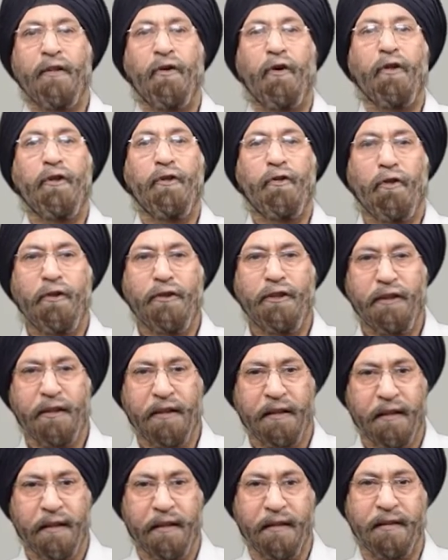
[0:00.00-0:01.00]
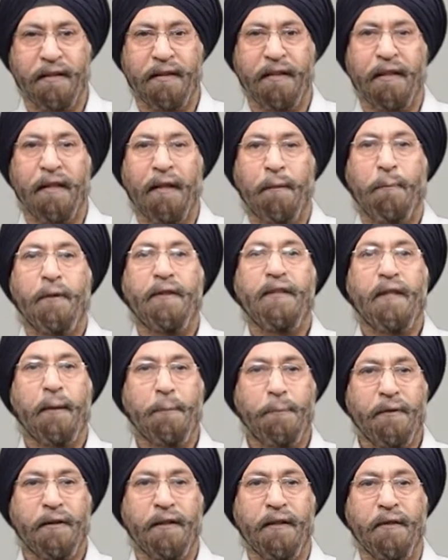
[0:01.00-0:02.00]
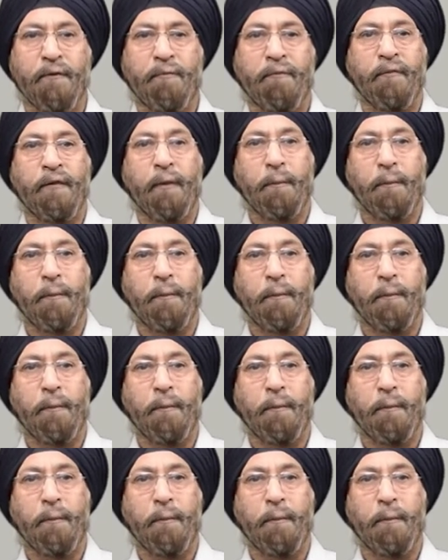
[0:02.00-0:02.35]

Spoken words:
on consciousness, perception,